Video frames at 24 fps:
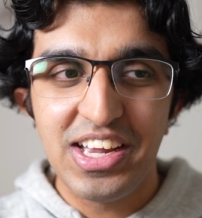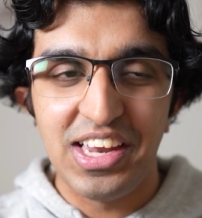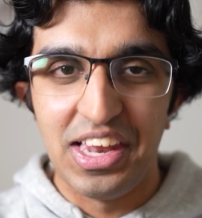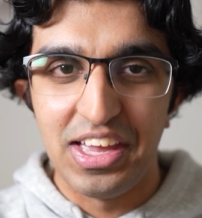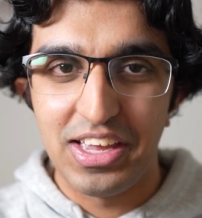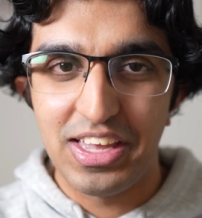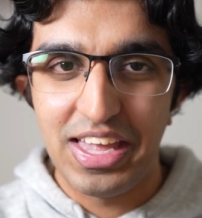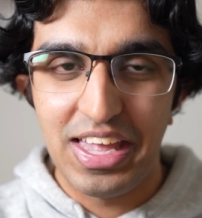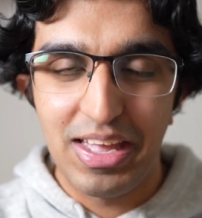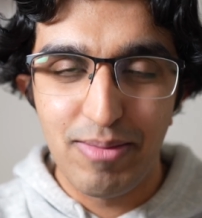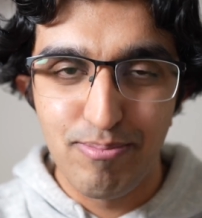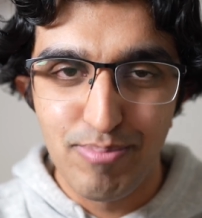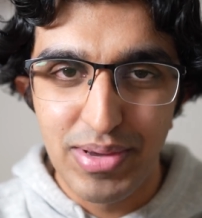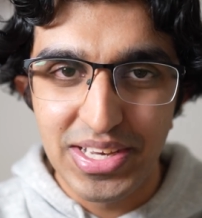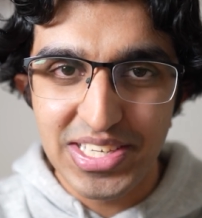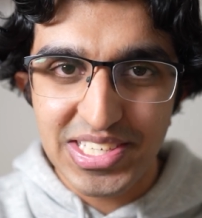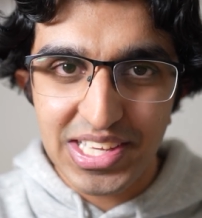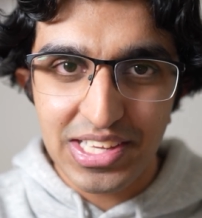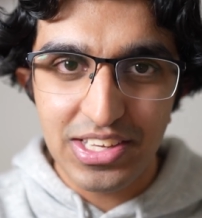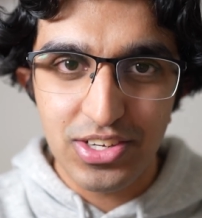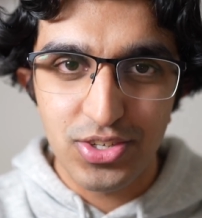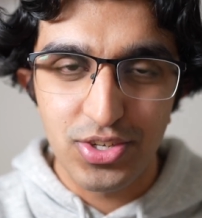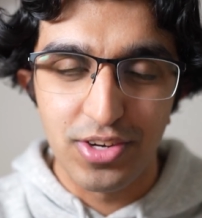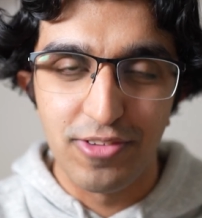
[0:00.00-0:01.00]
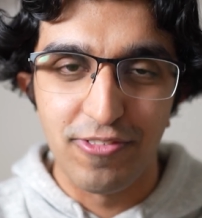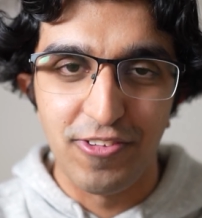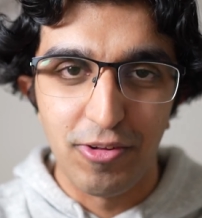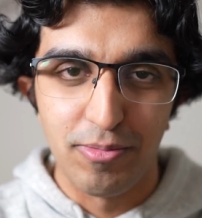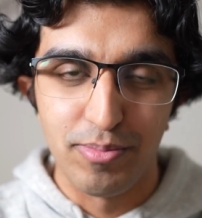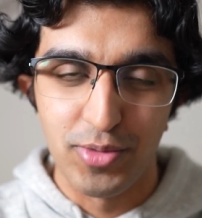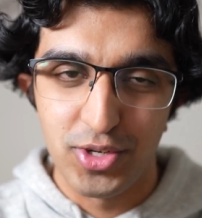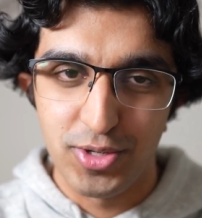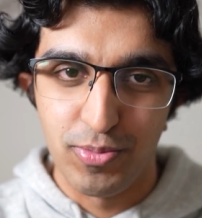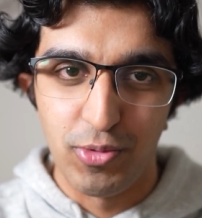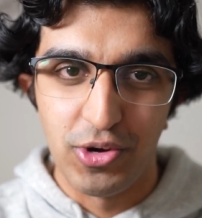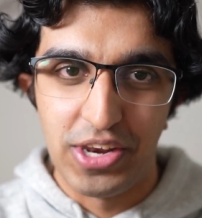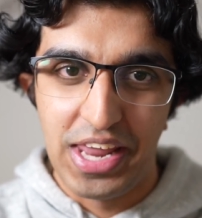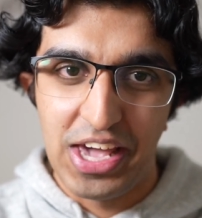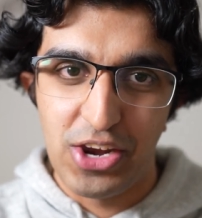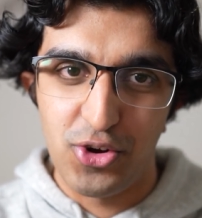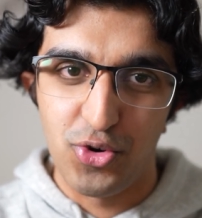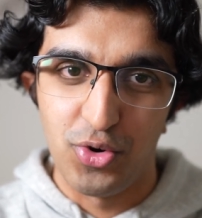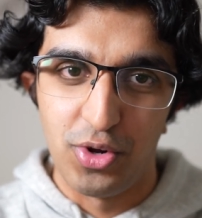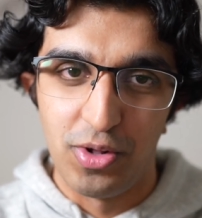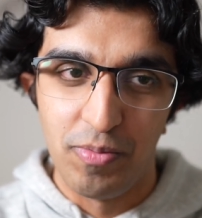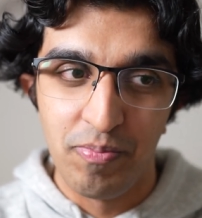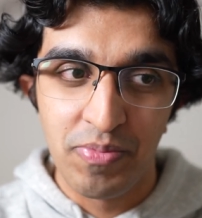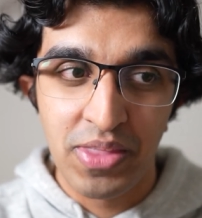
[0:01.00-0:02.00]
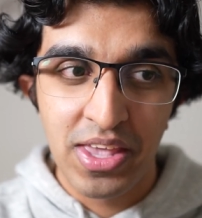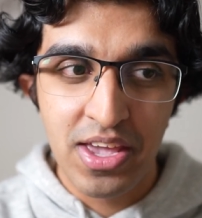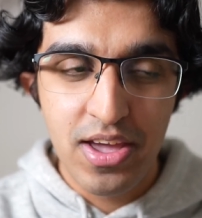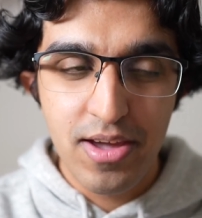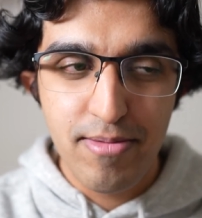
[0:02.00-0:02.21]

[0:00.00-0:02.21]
Like basically it should feel much more natural.